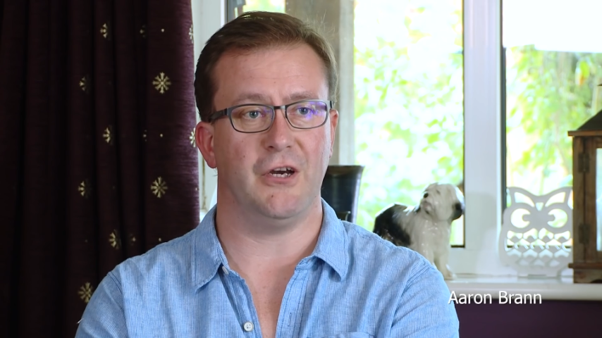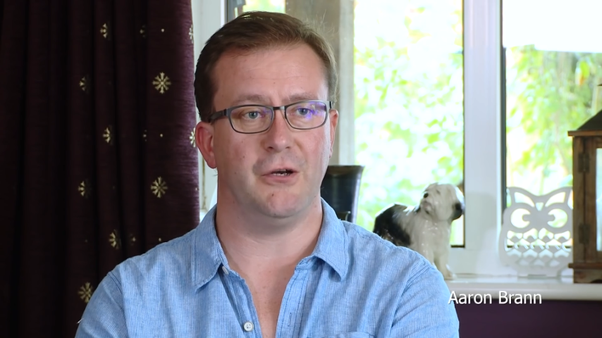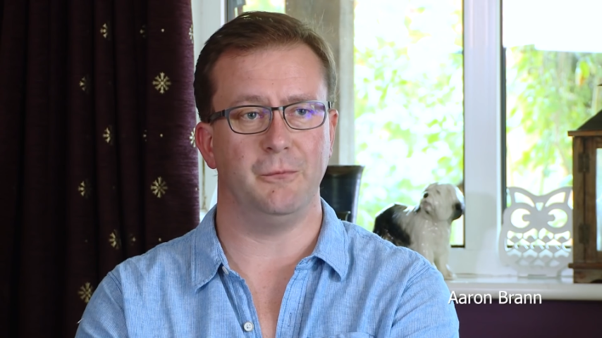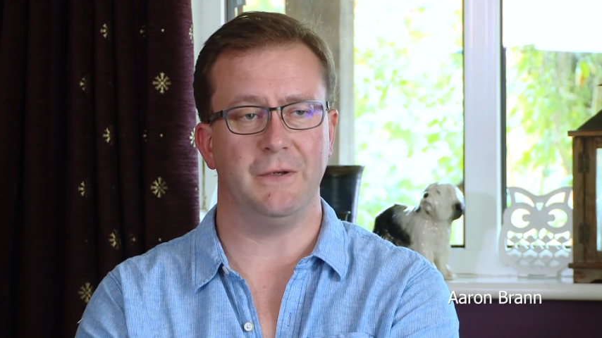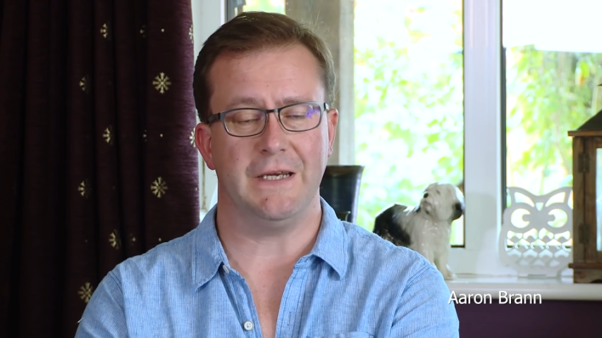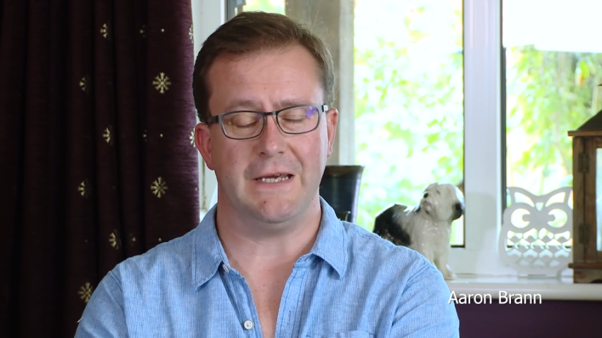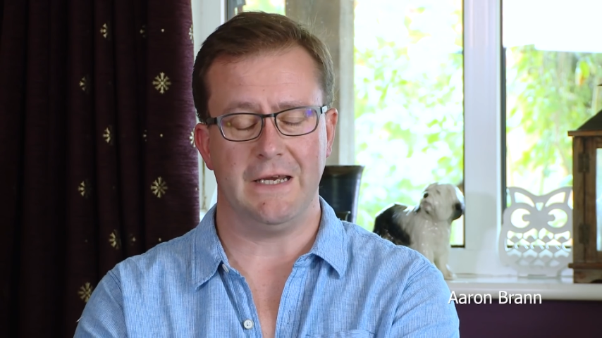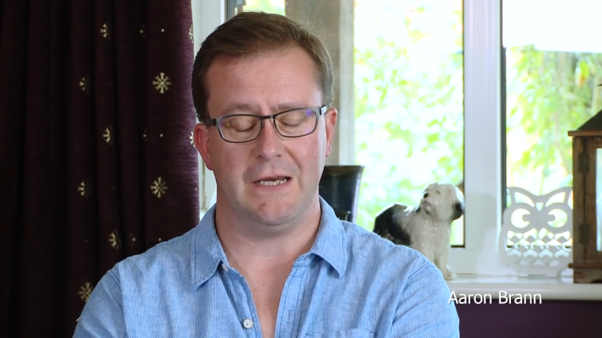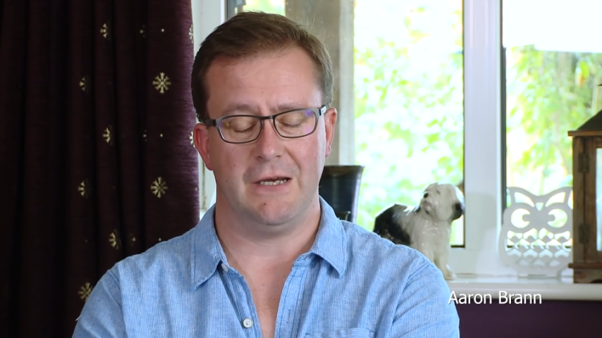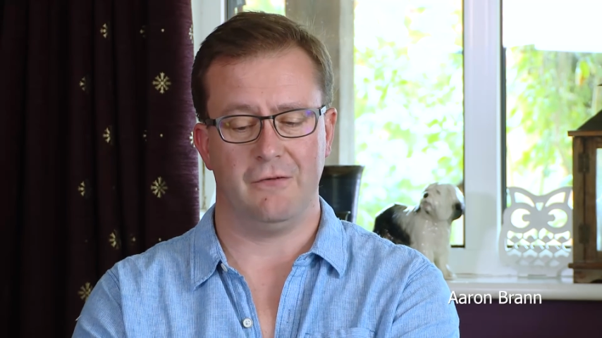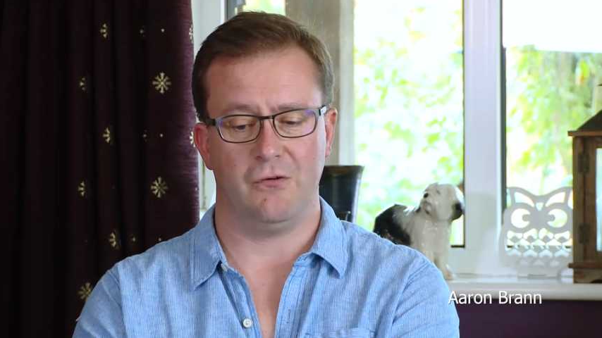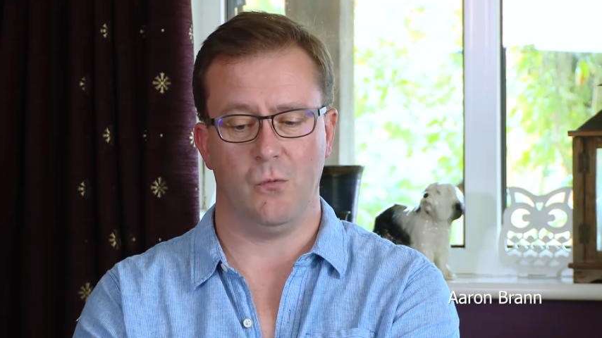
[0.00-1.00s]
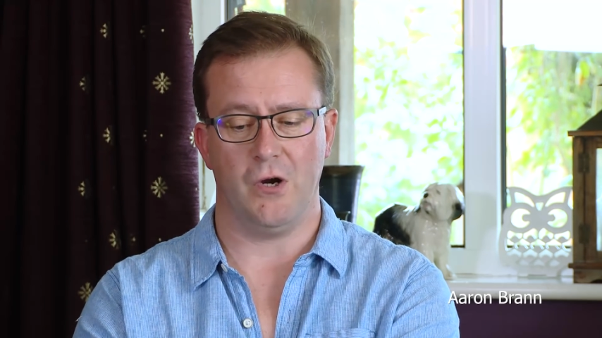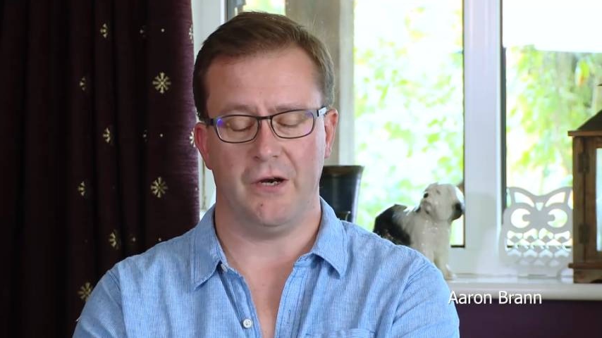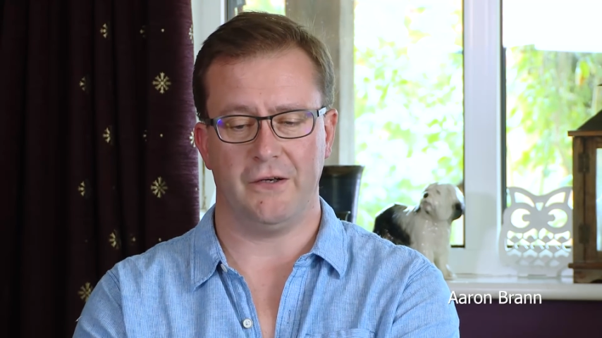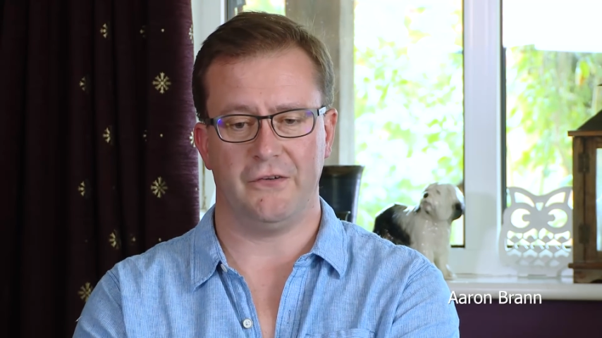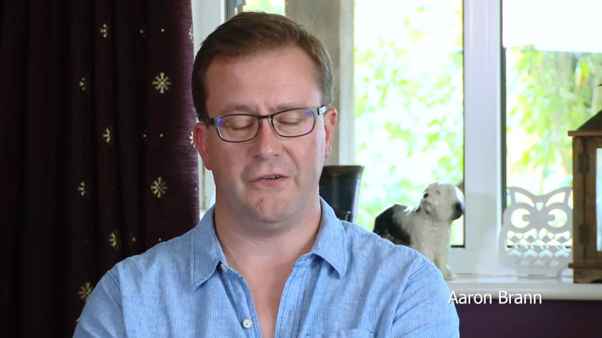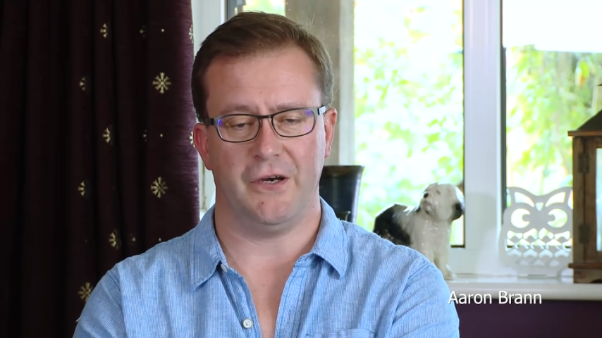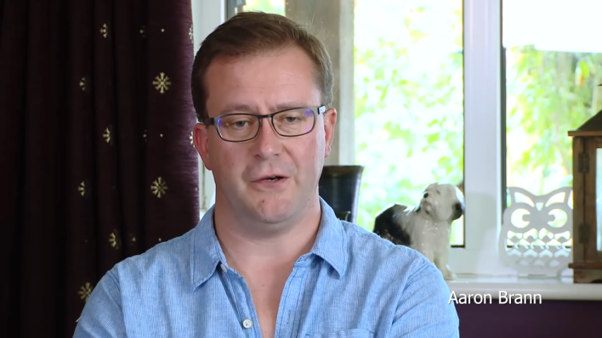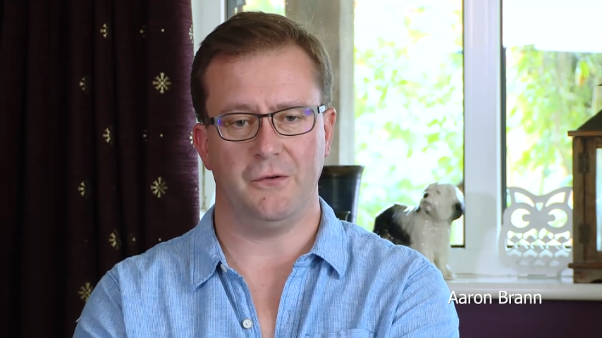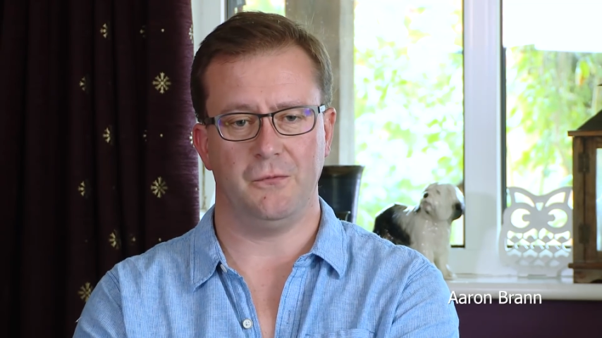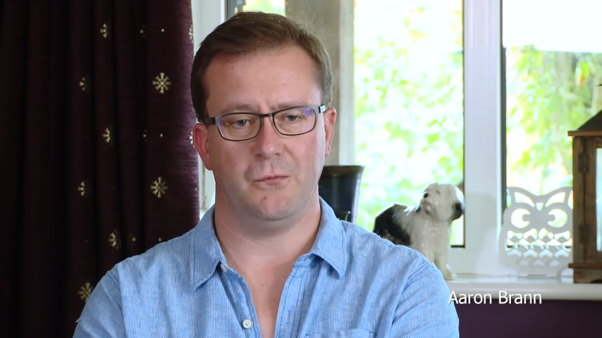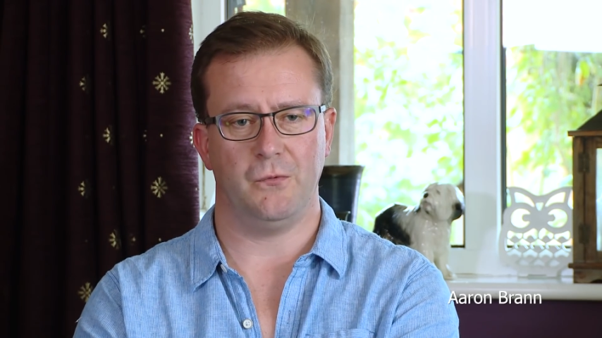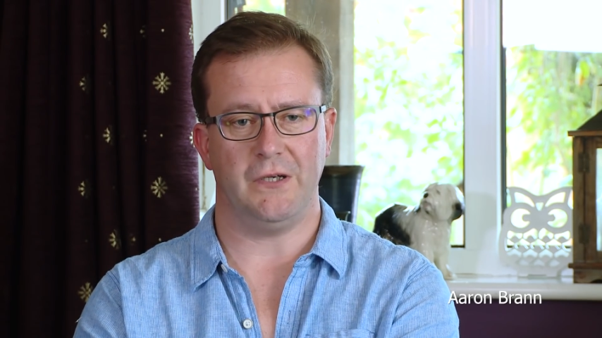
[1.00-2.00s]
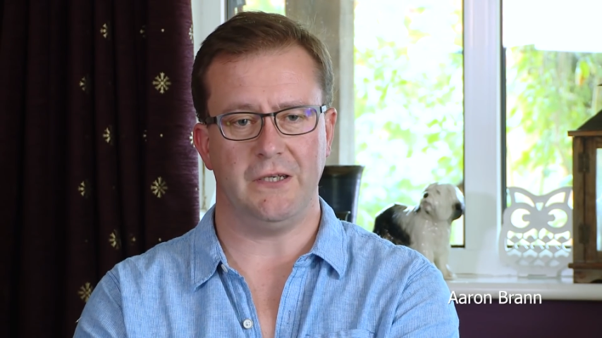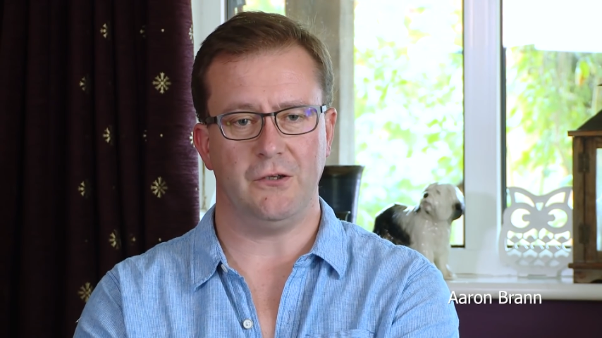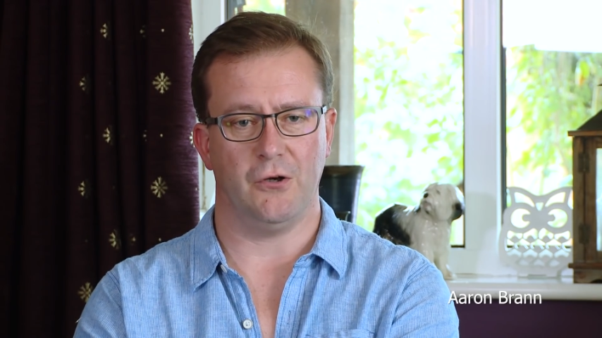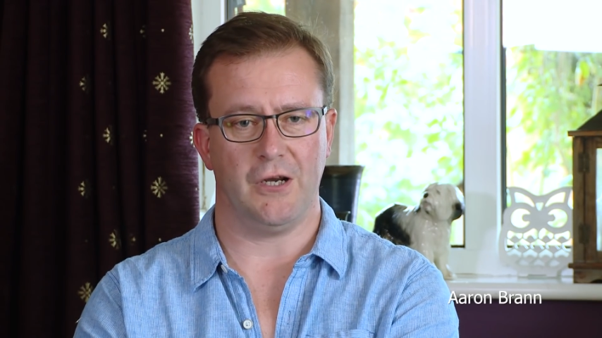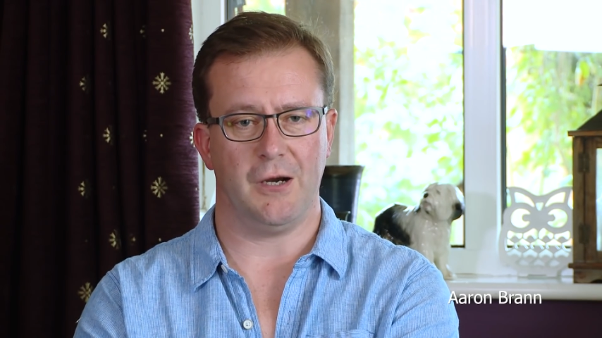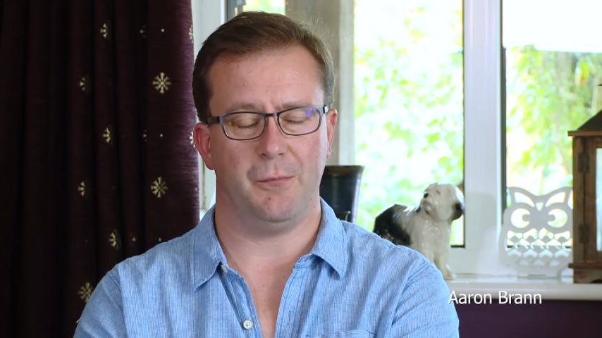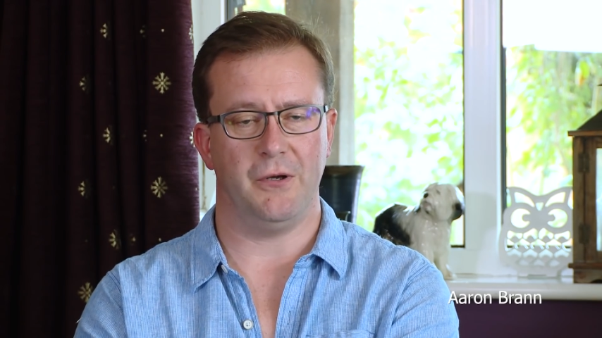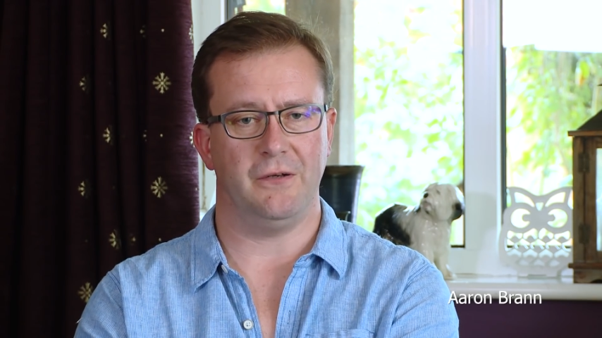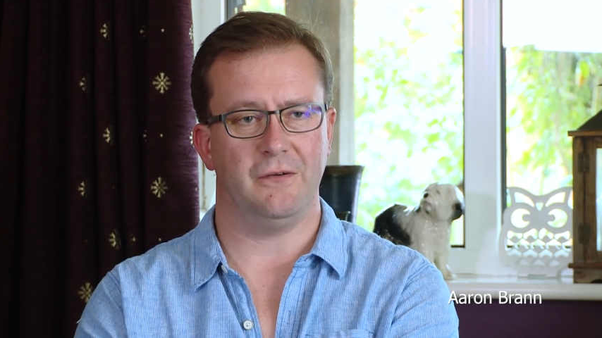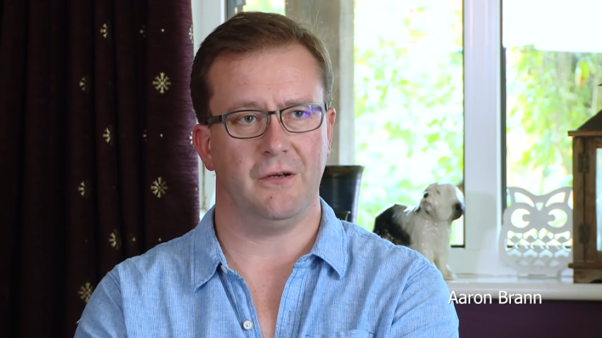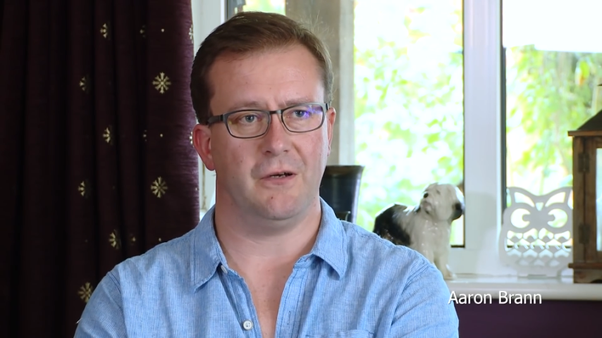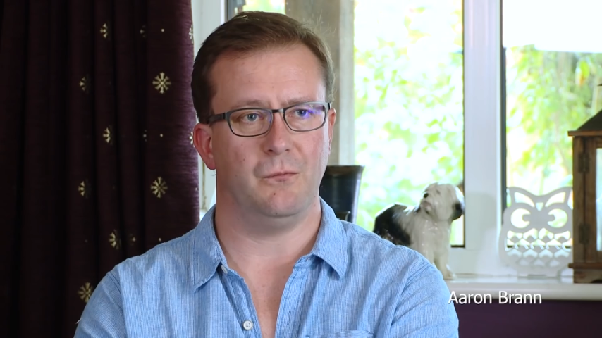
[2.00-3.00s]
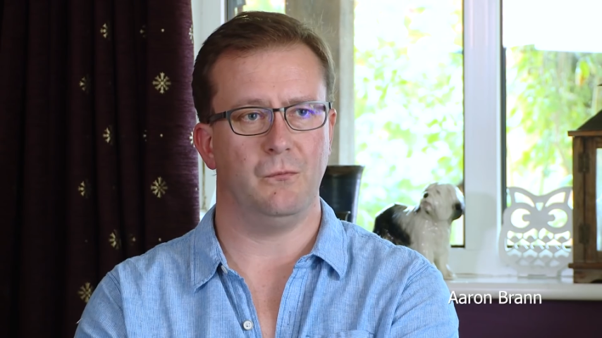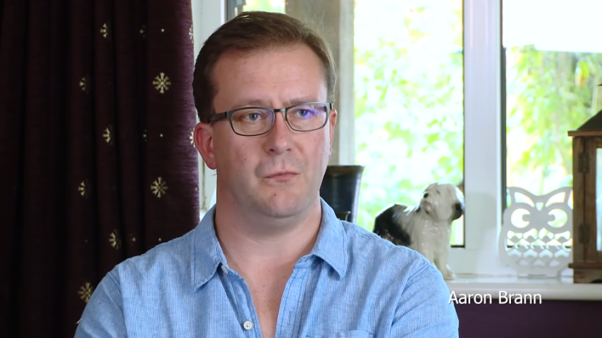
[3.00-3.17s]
home from work, so we got up and I